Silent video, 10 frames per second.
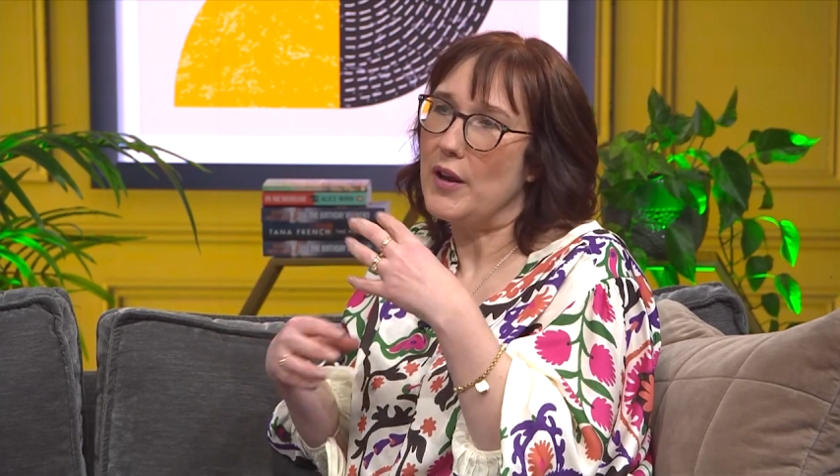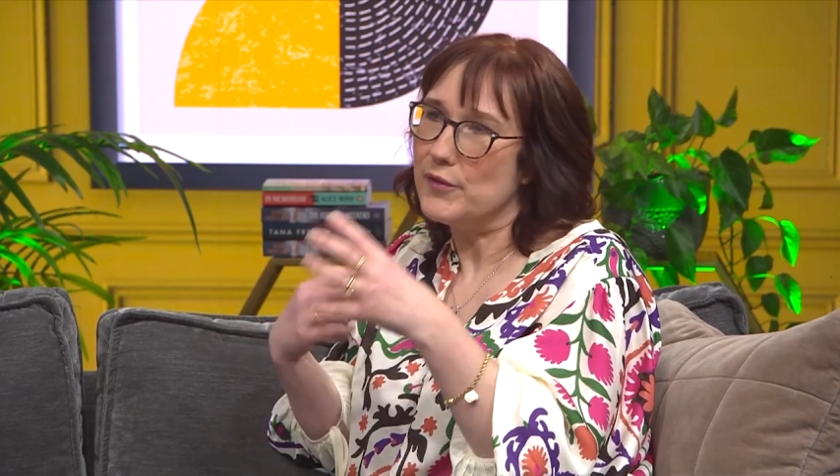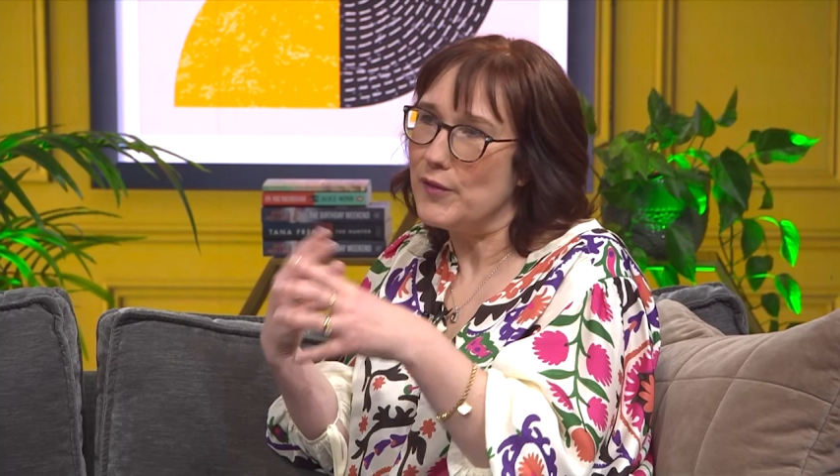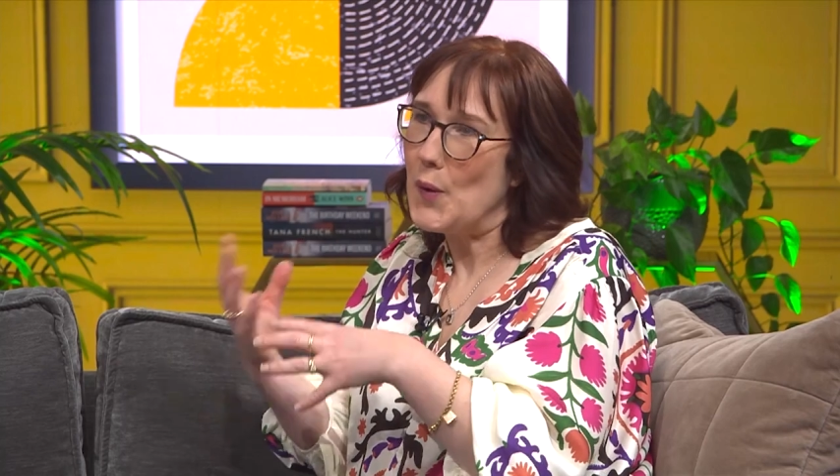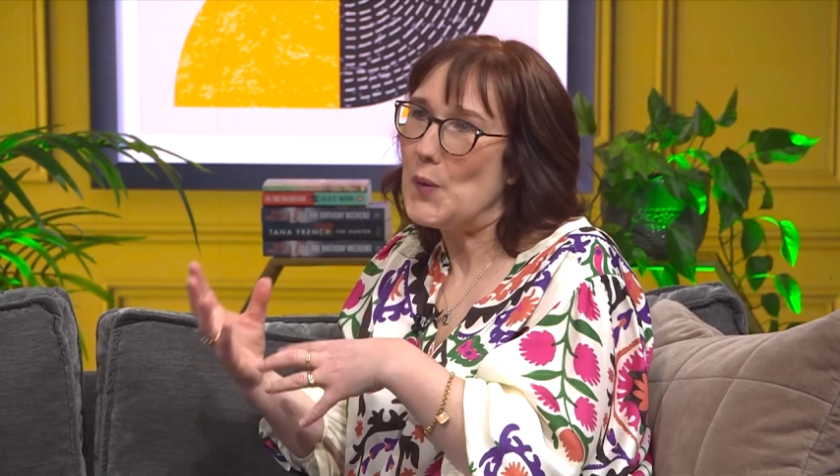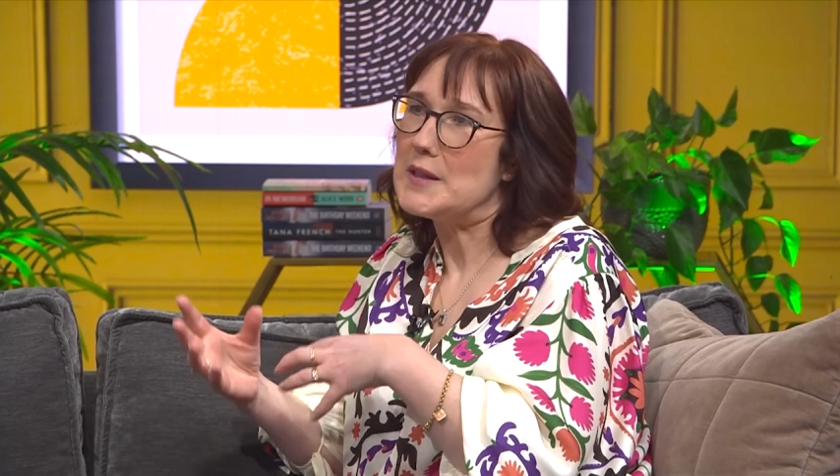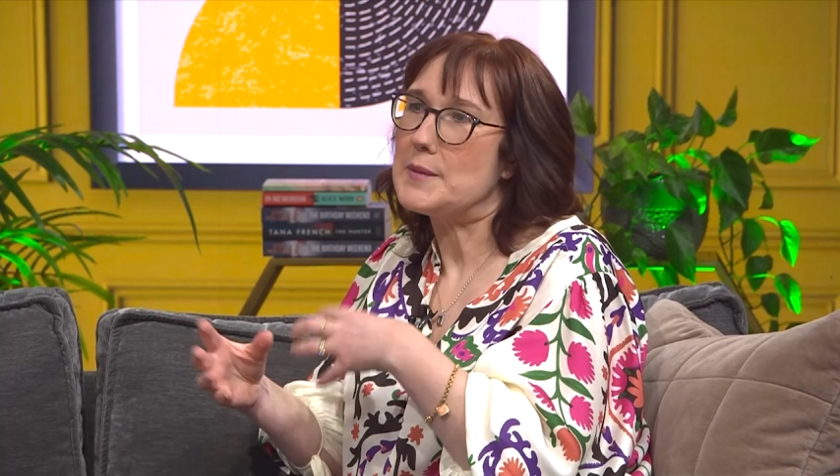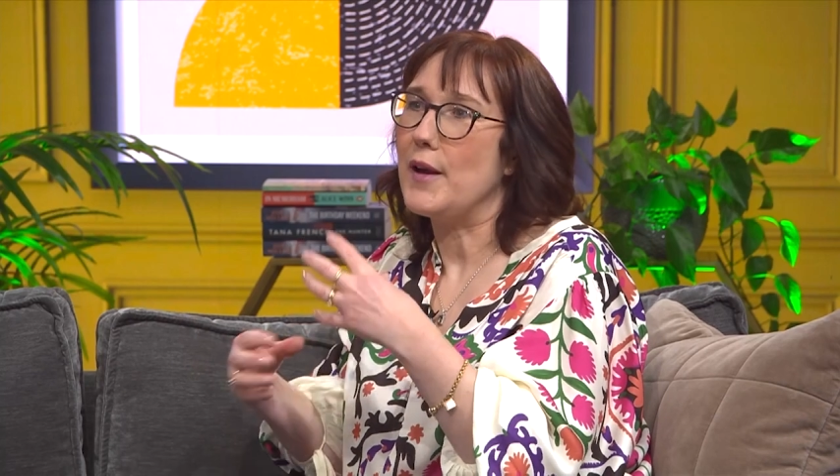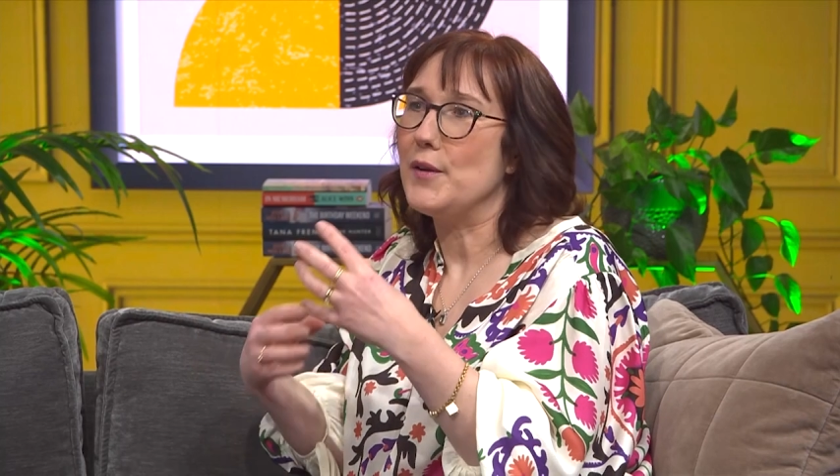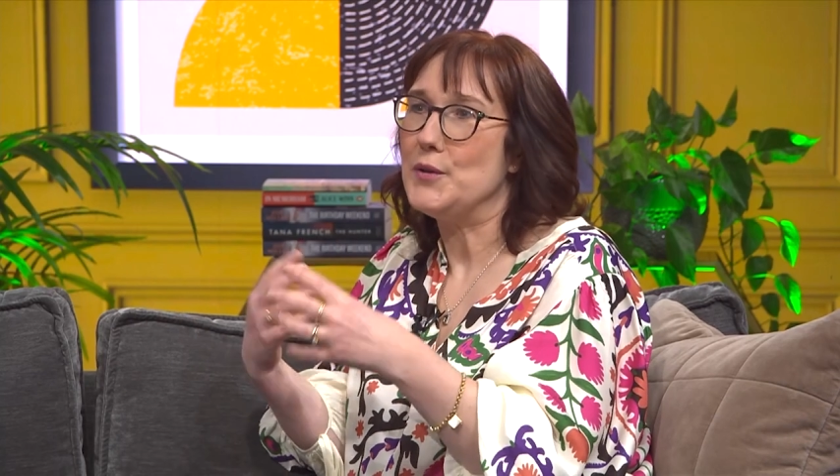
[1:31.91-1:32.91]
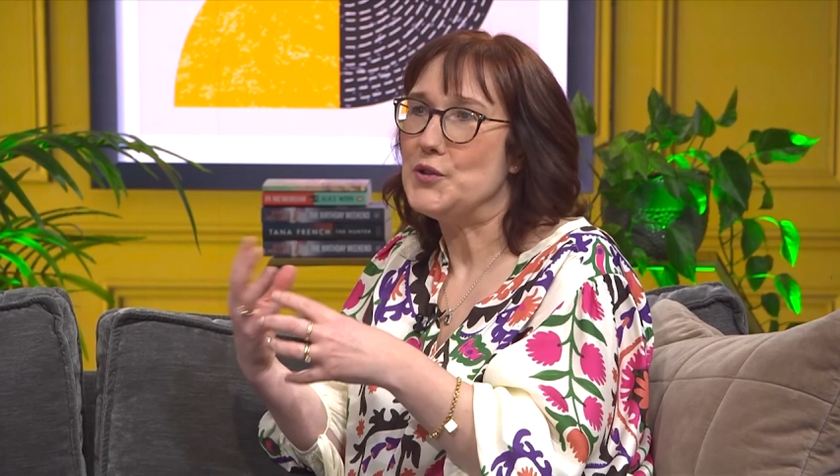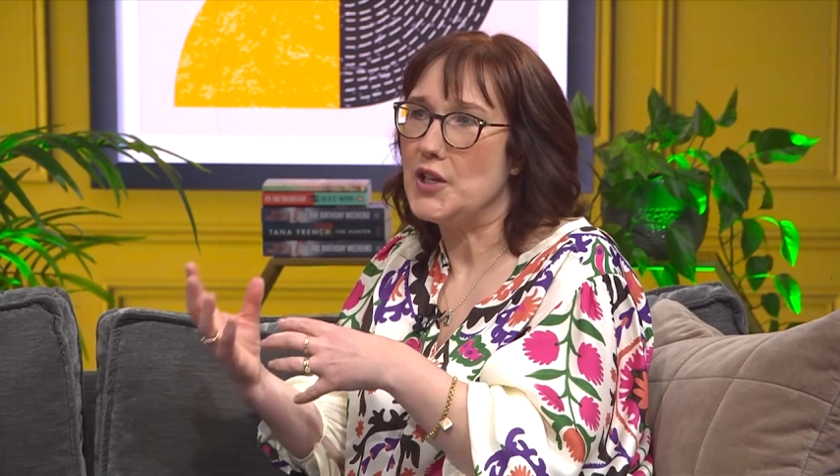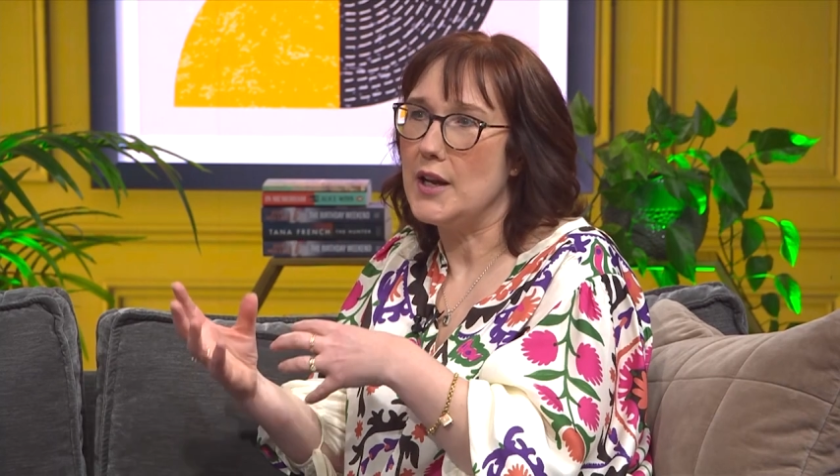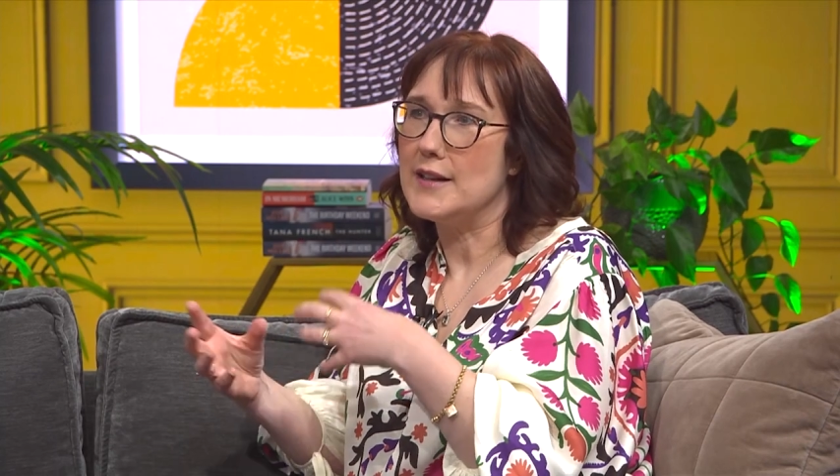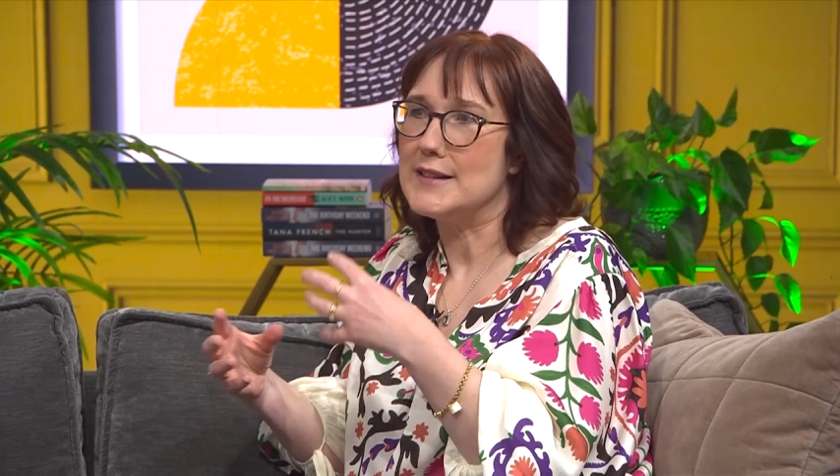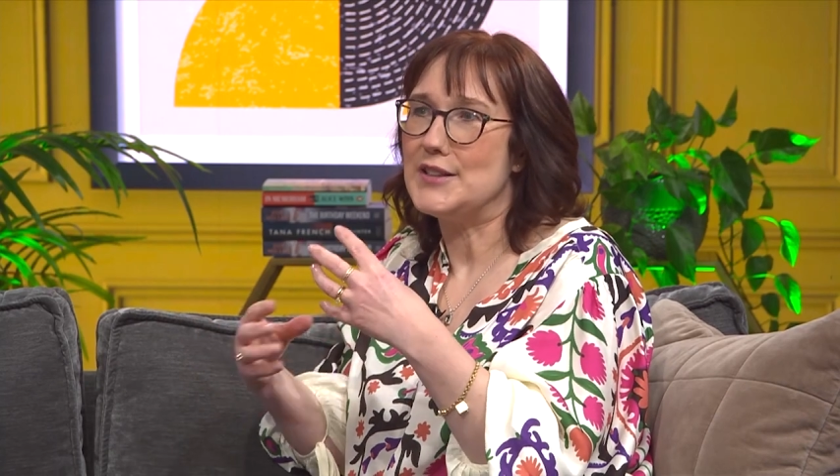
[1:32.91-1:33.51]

unfolds about who she is,